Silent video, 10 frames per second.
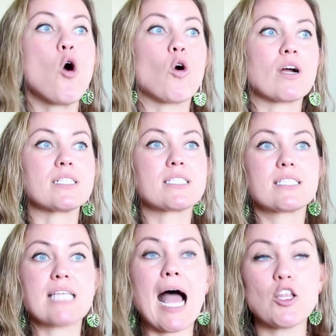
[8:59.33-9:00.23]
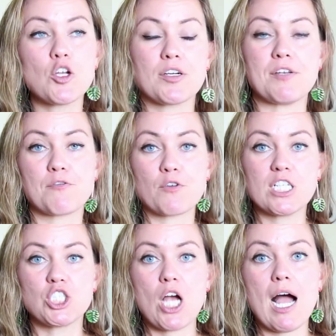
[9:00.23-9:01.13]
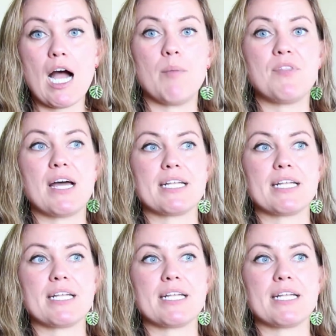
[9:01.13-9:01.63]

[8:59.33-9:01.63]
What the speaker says: or a salary for a job that